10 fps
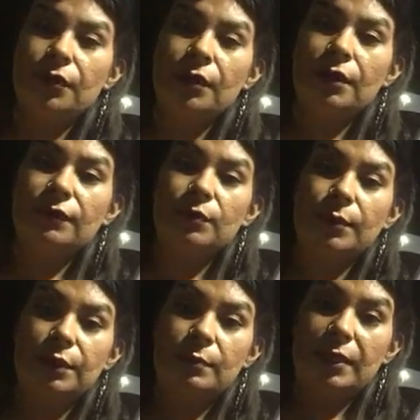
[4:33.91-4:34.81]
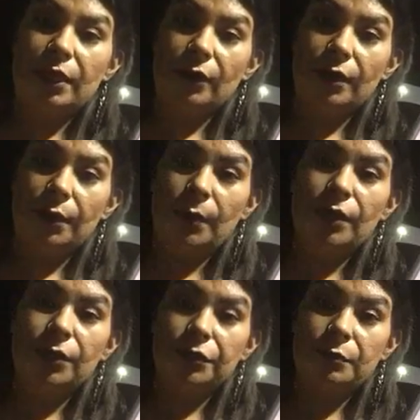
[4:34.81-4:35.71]
You're not even supposed to be here anyway.
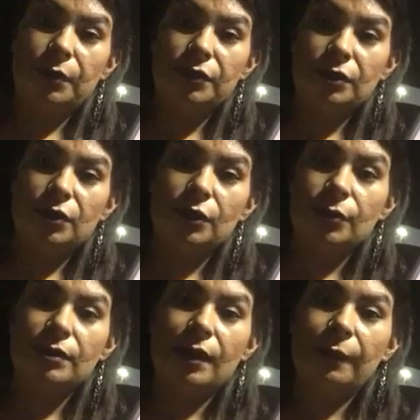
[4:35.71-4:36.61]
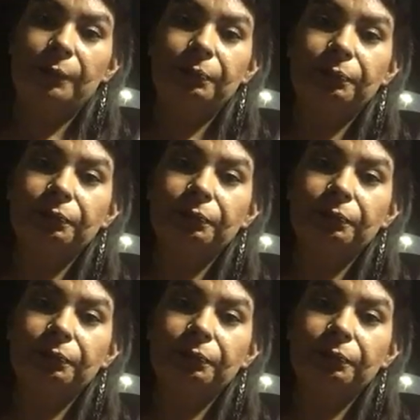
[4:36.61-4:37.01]
You're supposed to use them